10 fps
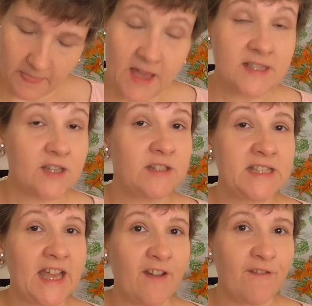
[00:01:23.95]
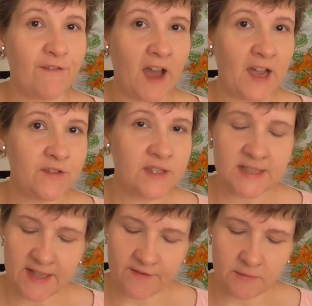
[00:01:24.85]
5 to
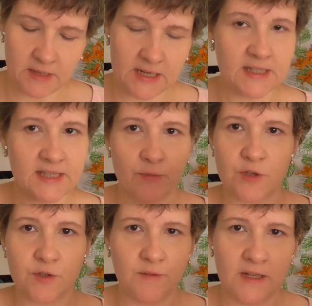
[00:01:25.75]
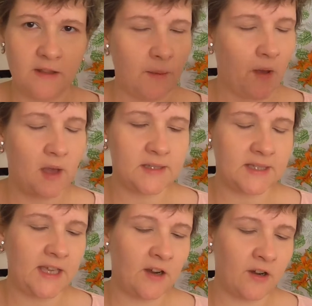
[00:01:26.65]
7 minutes. I'm just reading the box
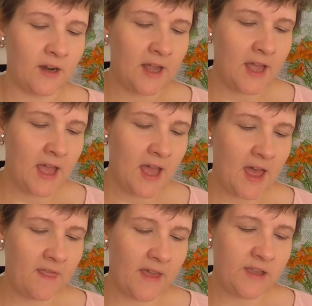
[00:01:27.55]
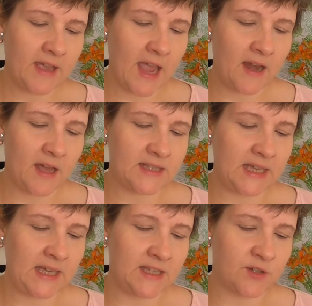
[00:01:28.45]
here. And then you cannot
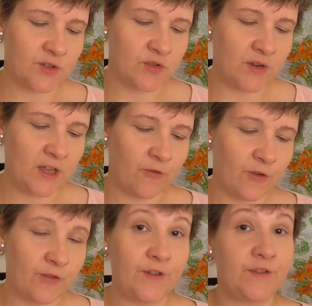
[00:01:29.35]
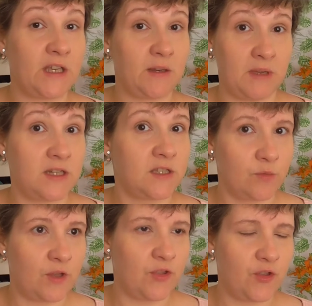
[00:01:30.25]
eat or drink for 15
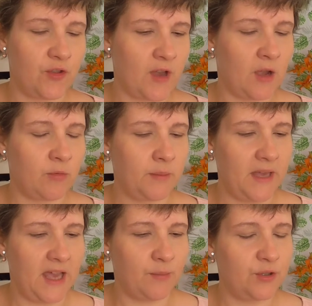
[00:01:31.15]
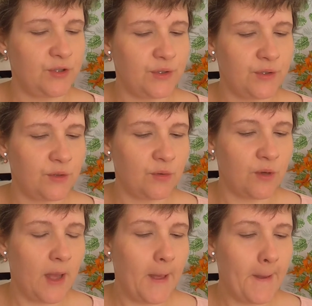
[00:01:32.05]
minutes, which I will be able to
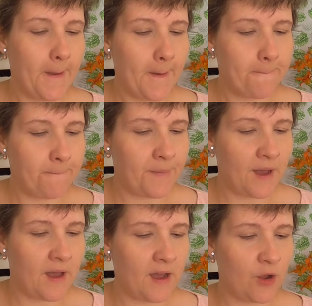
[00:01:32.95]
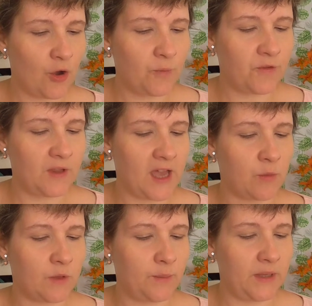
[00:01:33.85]
do, but hopefully I
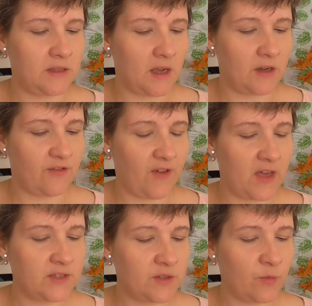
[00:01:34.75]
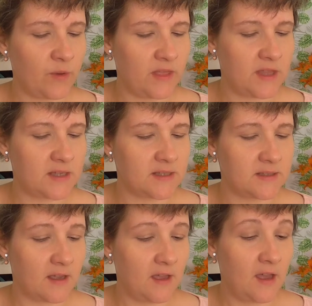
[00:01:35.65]
will be done faster with
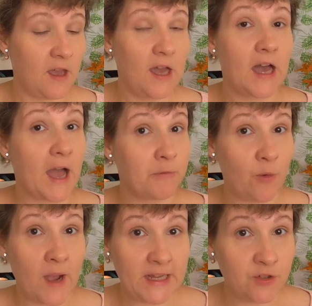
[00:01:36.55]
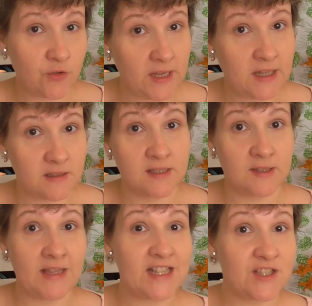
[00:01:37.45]
this. I'm quite intrigued,
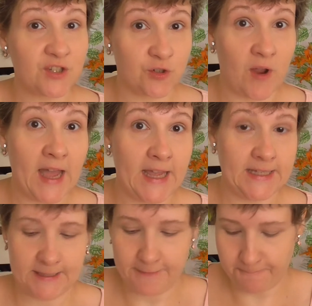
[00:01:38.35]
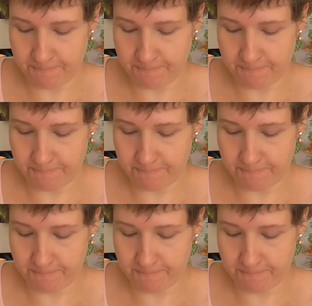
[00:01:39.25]
so let's try it.